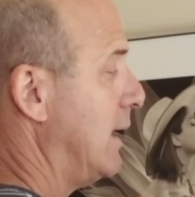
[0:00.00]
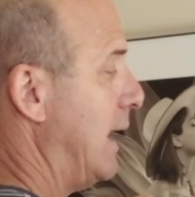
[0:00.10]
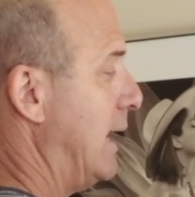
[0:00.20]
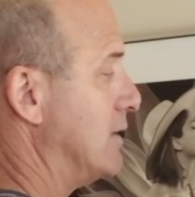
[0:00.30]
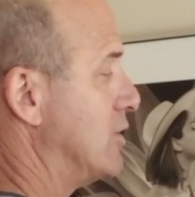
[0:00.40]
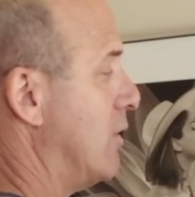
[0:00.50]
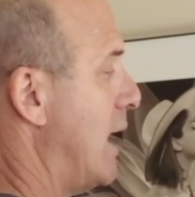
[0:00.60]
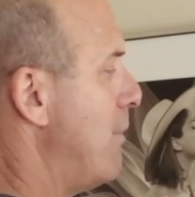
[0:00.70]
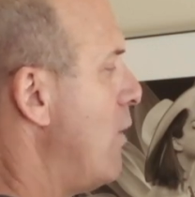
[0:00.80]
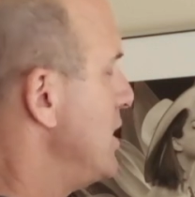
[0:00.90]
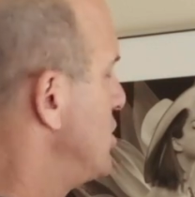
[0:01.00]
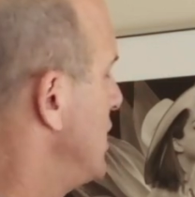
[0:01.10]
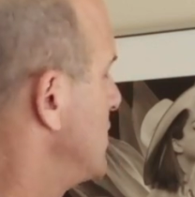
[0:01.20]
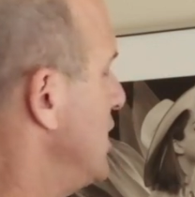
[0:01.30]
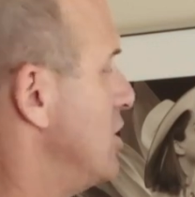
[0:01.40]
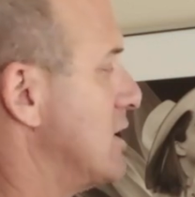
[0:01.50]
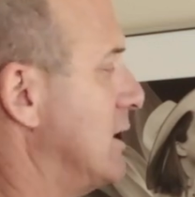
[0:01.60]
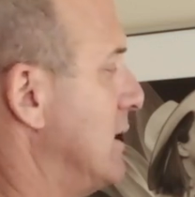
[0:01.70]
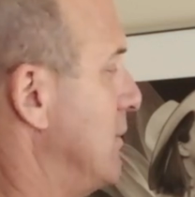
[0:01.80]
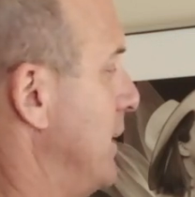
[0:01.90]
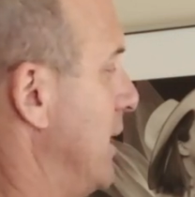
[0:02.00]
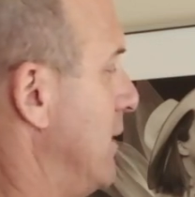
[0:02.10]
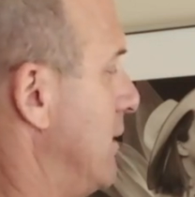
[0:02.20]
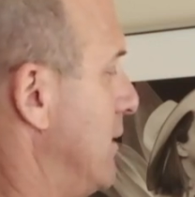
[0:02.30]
And so I'm always adjusting just a little bit.